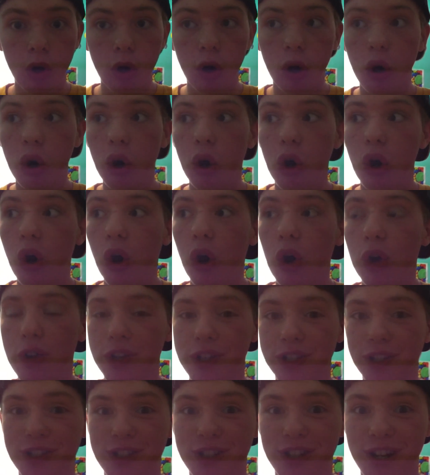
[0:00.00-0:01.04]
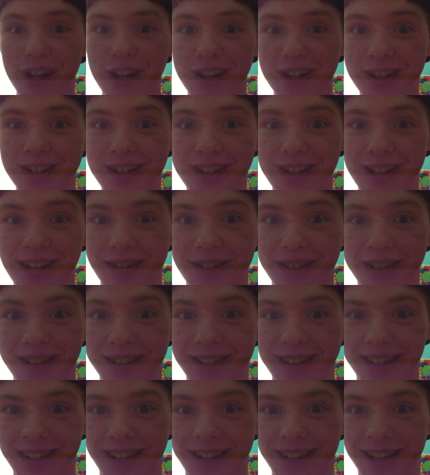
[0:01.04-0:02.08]
Oh, this changes
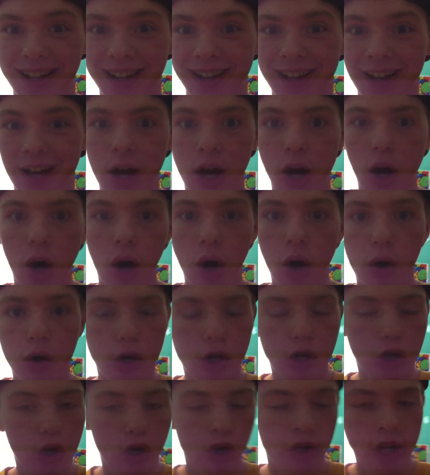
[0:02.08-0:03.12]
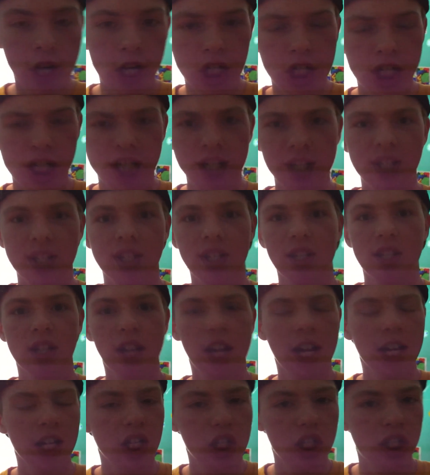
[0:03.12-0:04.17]
everything. Oh no, no, not changes,
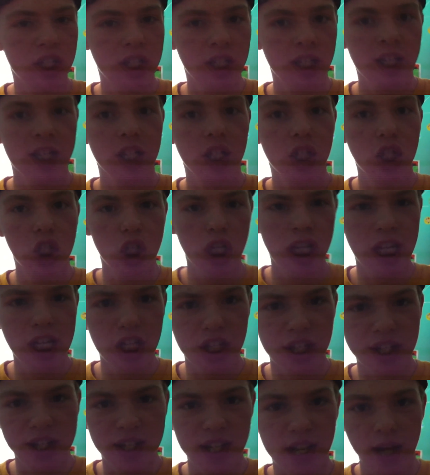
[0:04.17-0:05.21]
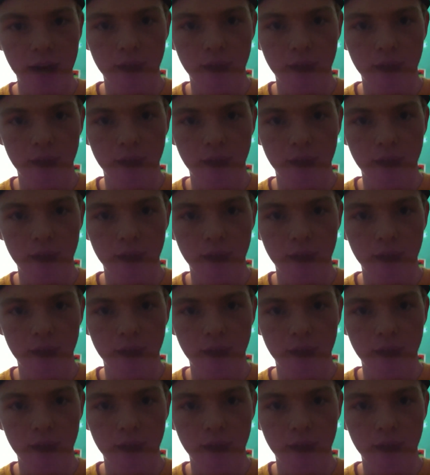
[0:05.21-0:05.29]
not changes